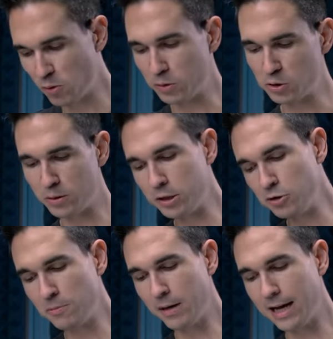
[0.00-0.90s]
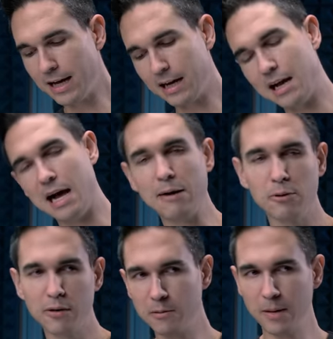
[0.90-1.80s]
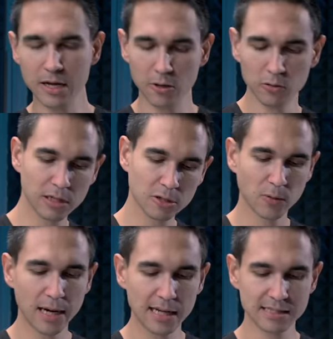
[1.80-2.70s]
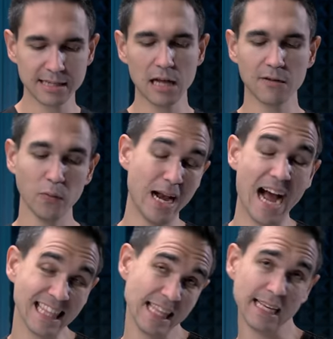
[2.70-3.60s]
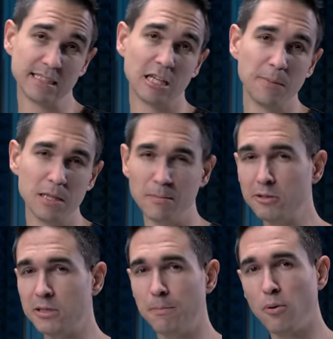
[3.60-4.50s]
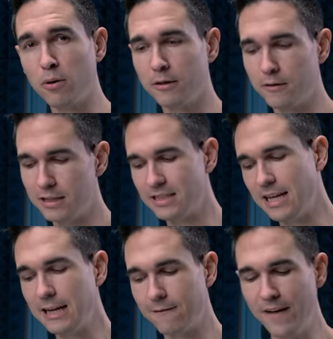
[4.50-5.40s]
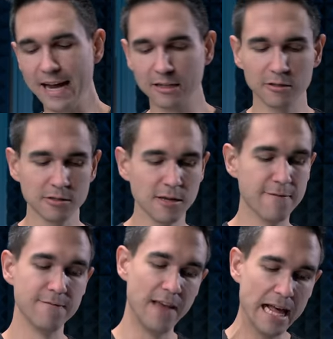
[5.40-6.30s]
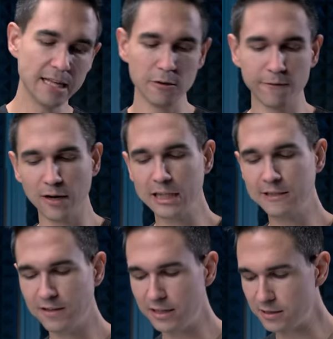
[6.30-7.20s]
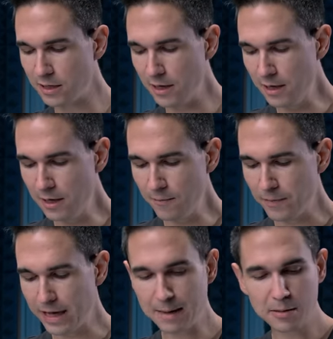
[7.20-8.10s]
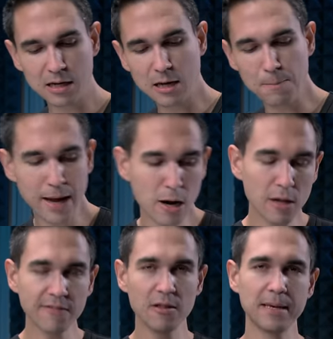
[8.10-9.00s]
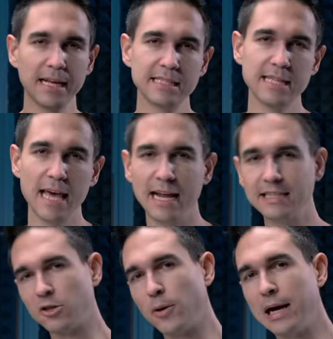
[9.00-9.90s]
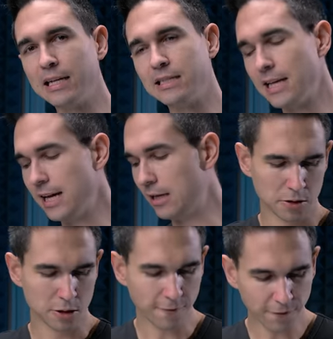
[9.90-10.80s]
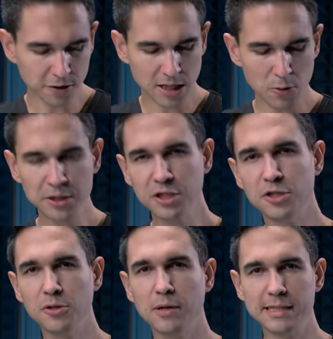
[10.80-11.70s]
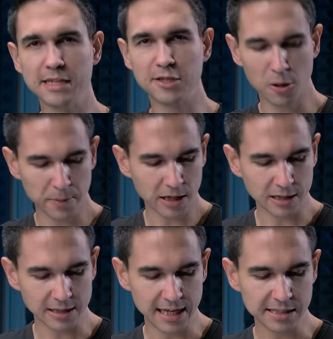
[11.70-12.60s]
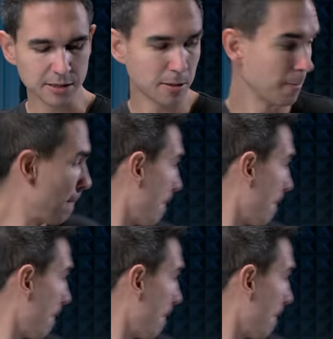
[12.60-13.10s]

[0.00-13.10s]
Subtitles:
which one you should buy, I wrote up my own little grading scale of what I think is gonna be the most important deciding factors of value for each of these. And I'm gonna compare all of them against that as a grading scale. So the first thing we should do is a durability test.